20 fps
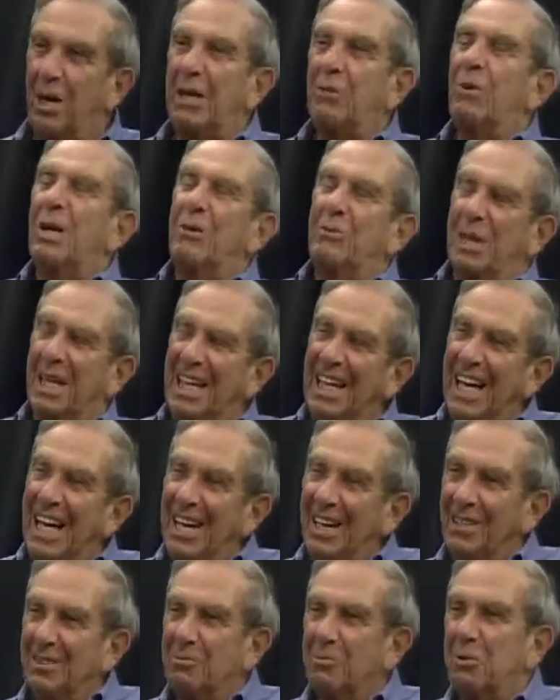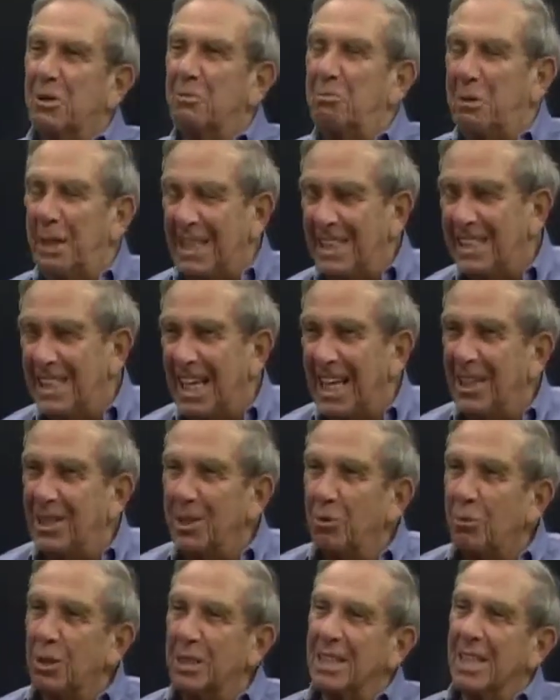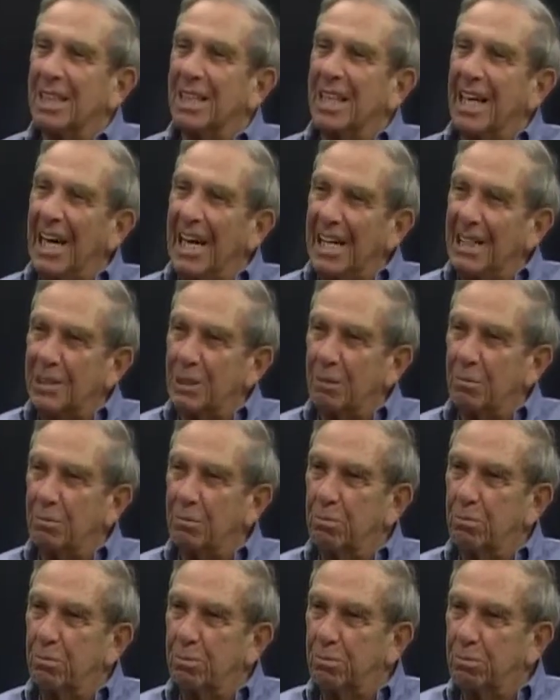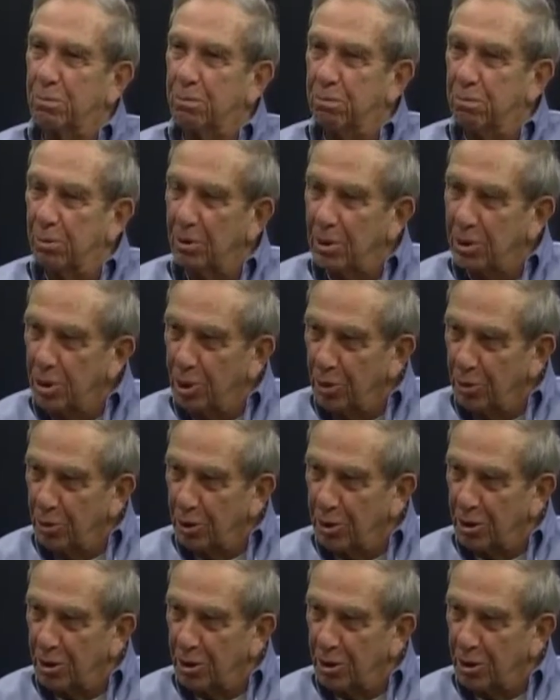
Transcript: Wait. Repeat that. You were the last producer.